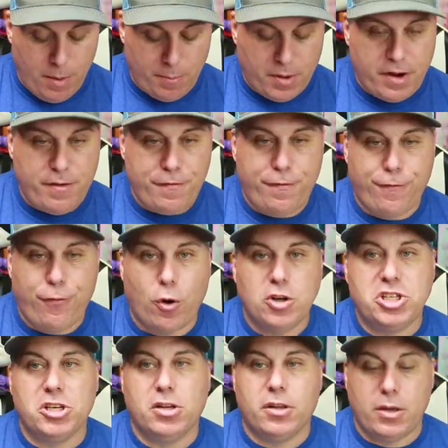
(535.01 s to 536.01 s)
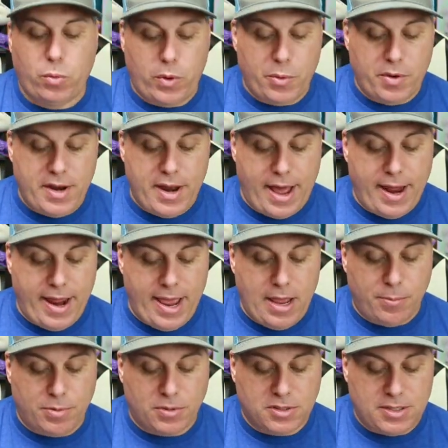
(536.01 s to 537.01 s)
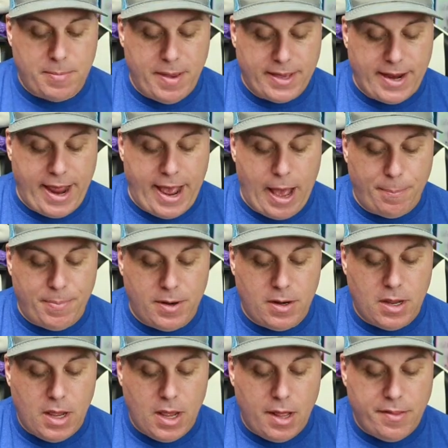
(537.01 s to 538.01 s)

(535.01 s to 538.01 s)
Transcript: but unfortunately we were not able to make it happen.